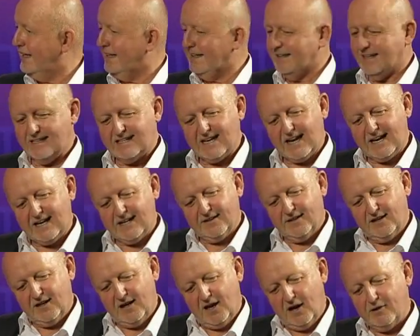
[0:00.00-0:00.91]
They'd taken
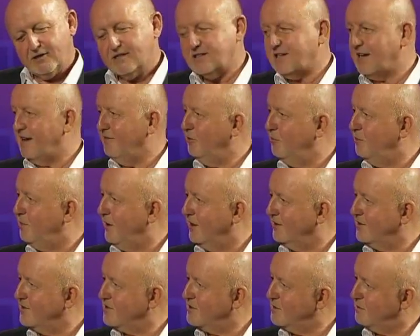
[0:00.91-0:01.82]
the lowest level
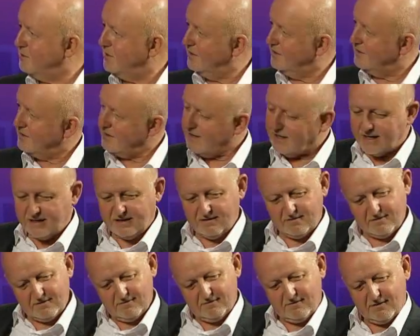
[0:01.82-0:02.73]
participant
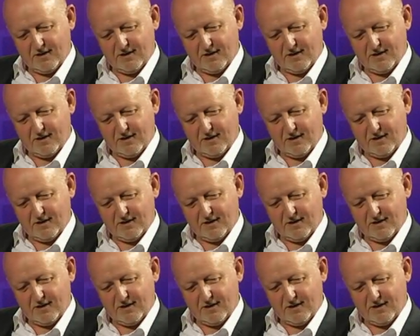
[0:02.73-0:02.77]
and